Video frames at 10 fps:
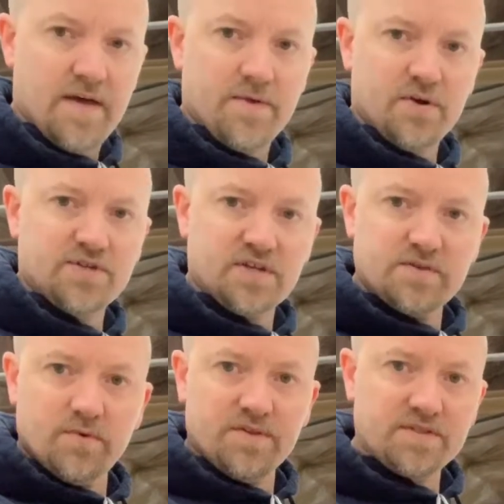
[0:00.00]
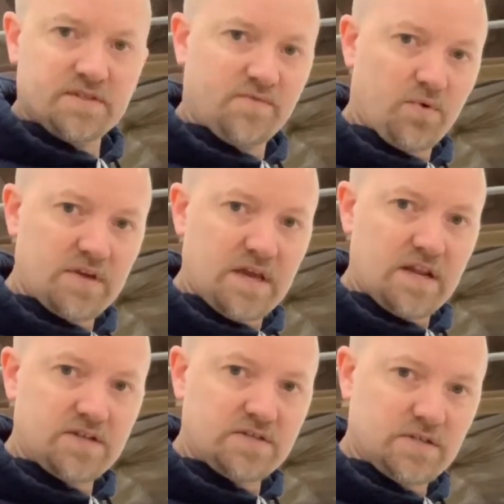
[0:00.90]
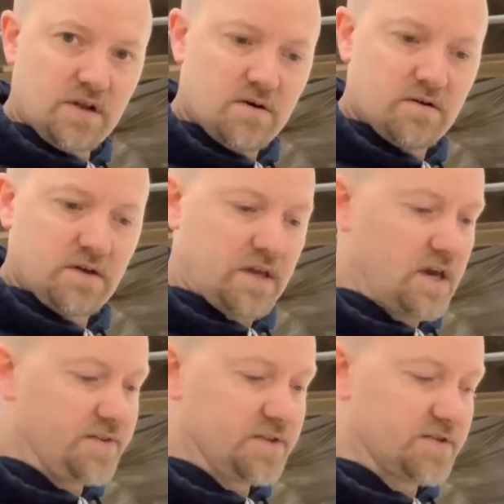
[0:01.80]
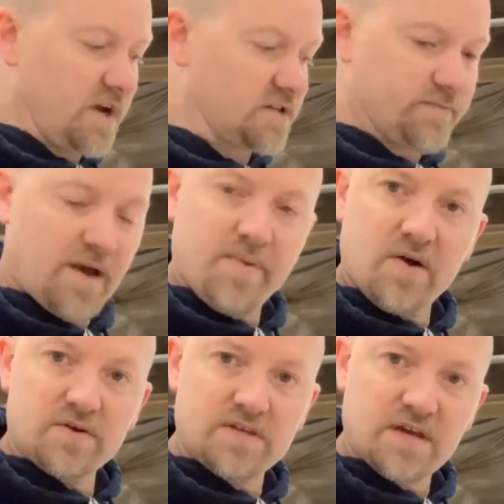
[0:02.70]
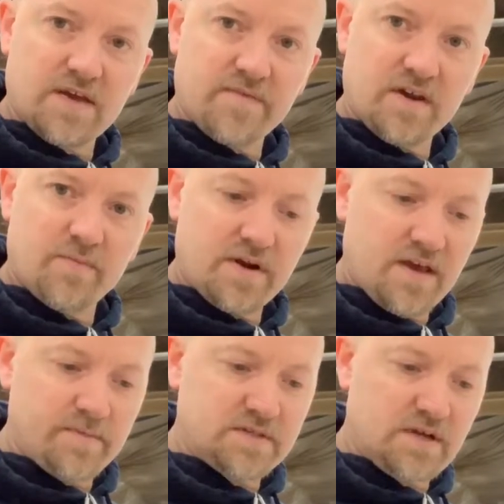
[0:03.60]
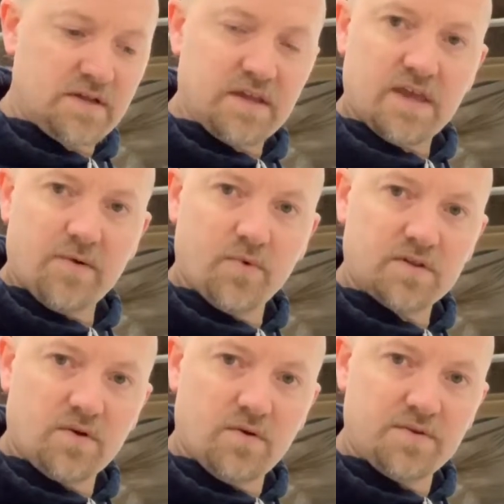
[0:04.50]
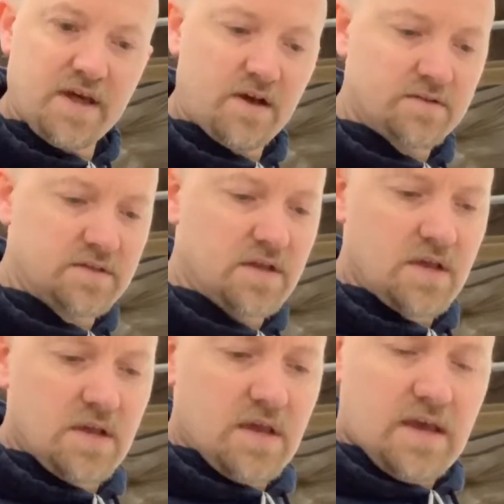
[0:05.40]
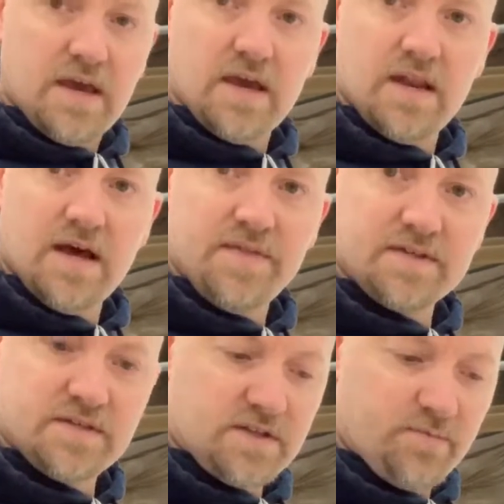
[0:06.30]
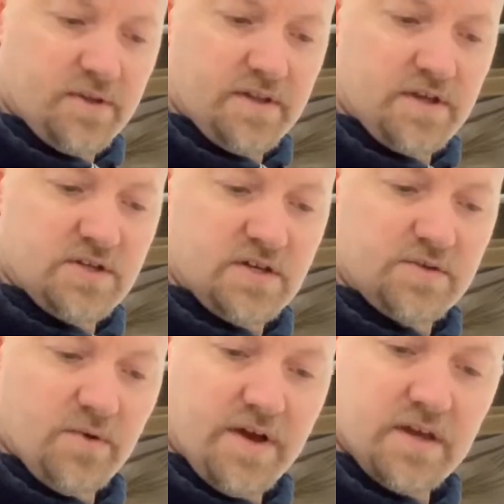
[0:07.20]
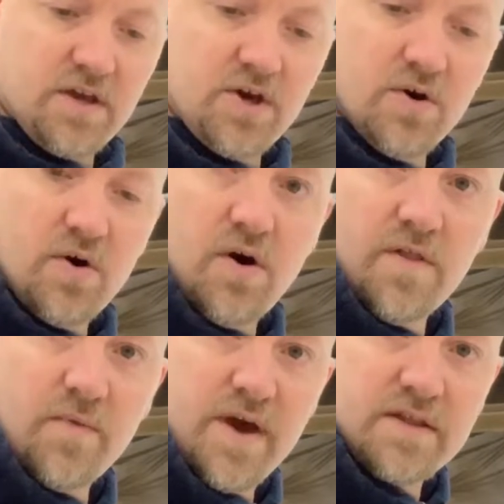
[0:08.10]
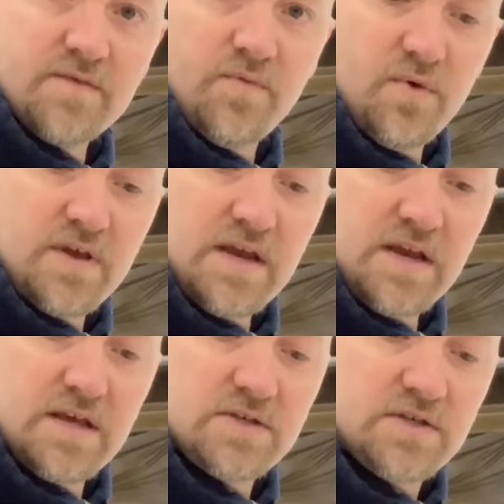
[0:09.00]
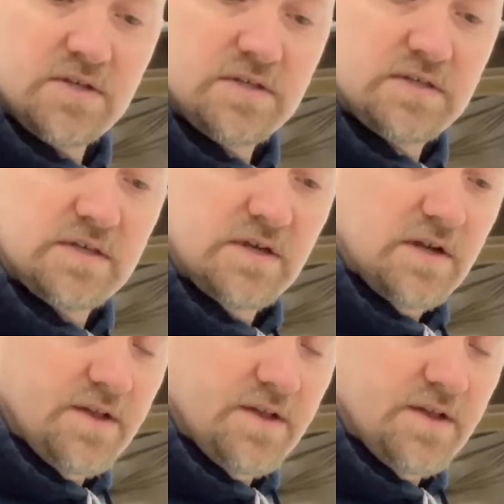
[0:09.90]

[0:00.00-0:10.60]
They're adjustable. This is 48 inches long. Again, these tracks are by PowerTech. I found them on Amazon. They came with the hold downs. And this is completely adjustable. I can go all the way out to 48 inches.